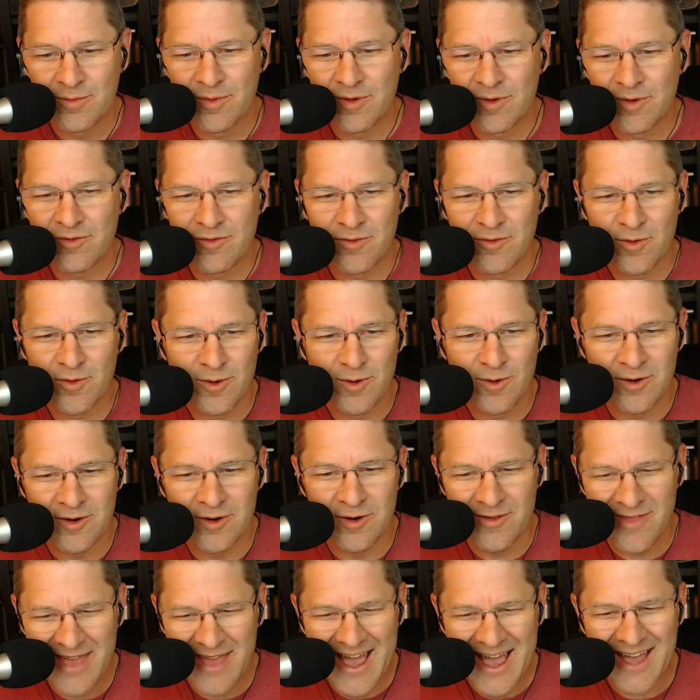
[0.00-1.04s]

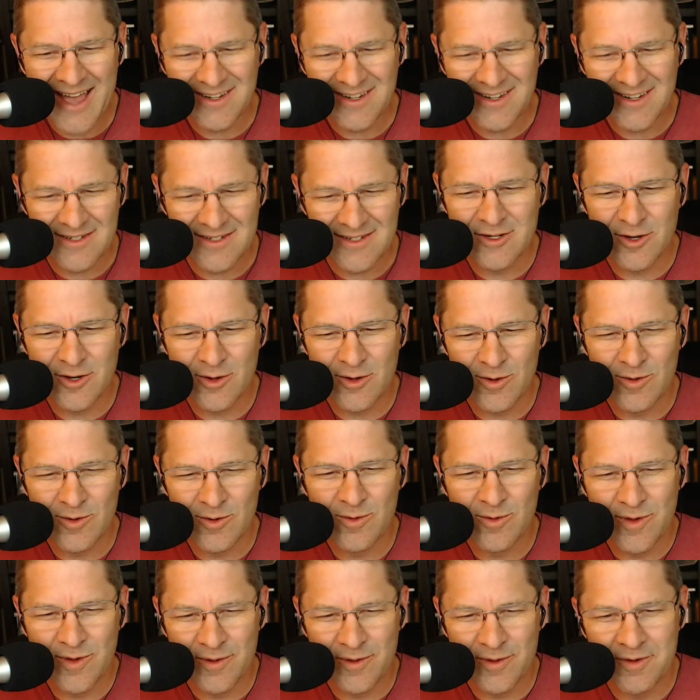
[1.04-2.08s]
before that. So
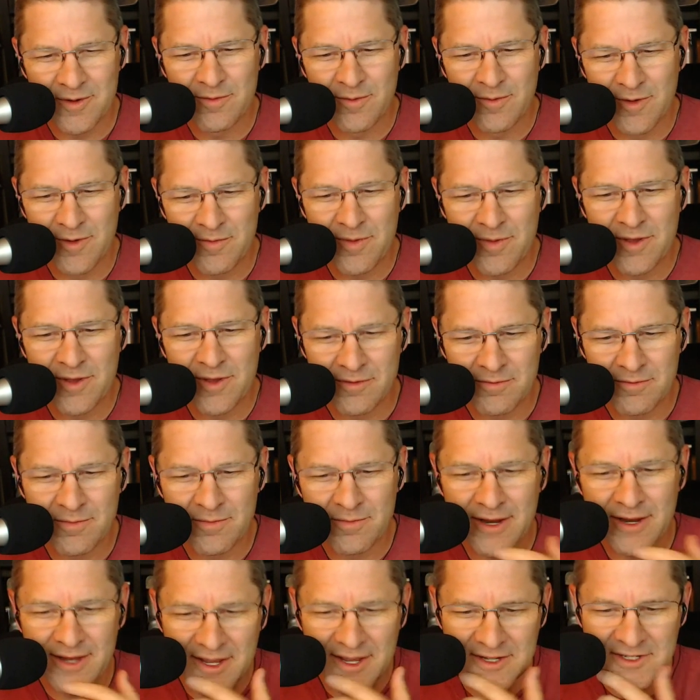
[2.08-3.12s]
we've been
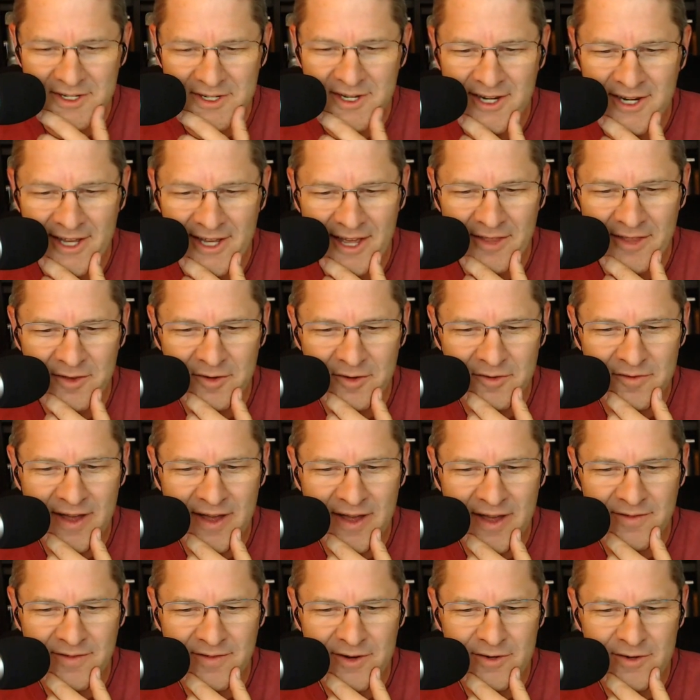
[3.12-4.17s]
podcasting together
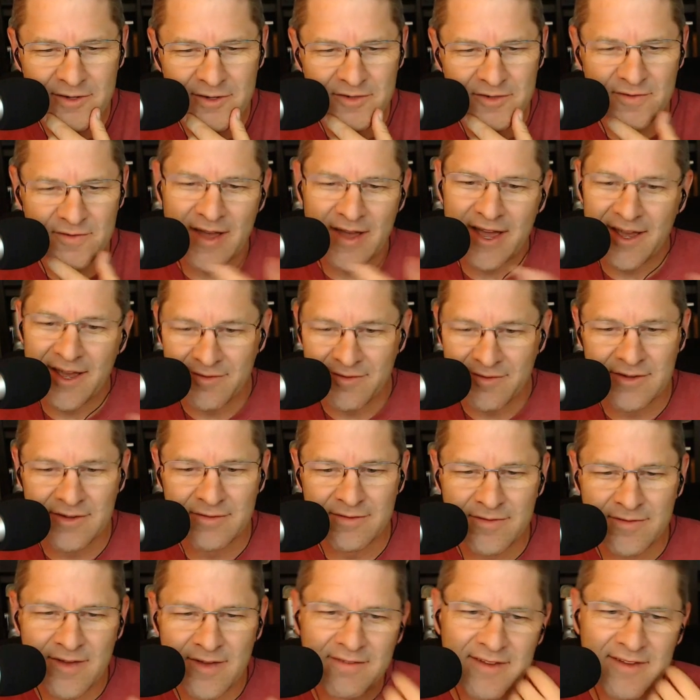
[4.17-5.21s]
5 years,
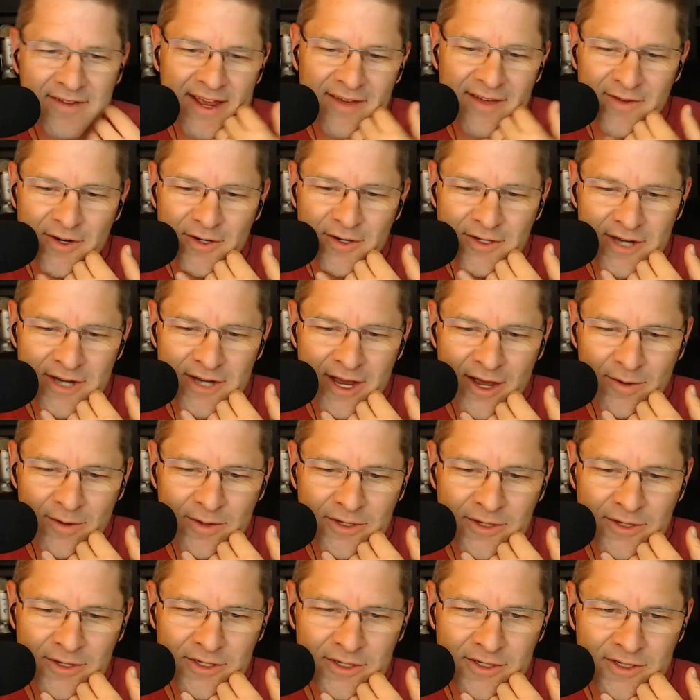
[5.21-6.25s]
5.5 years now,
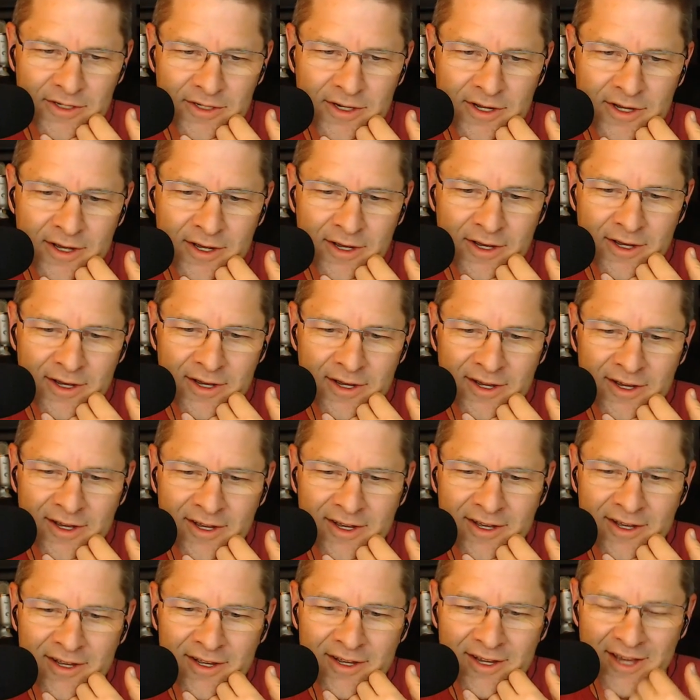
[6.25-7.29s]
which is
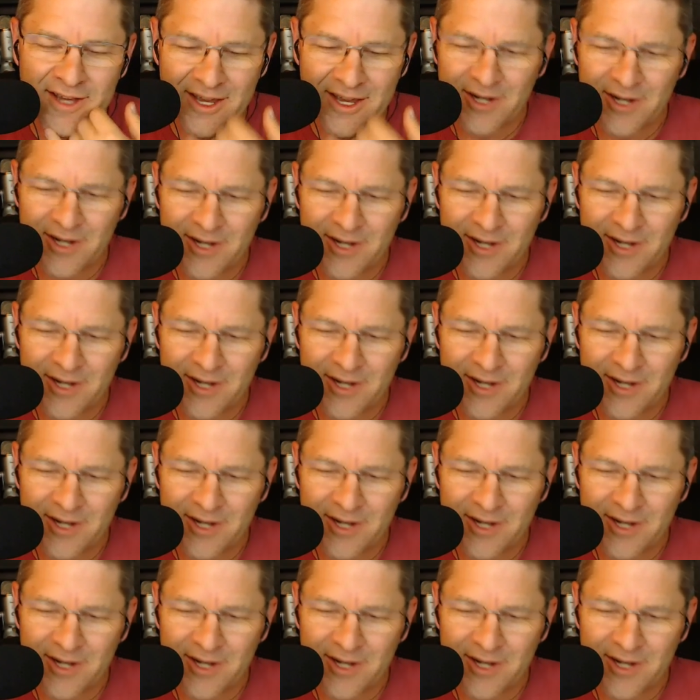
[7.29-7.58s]
kind of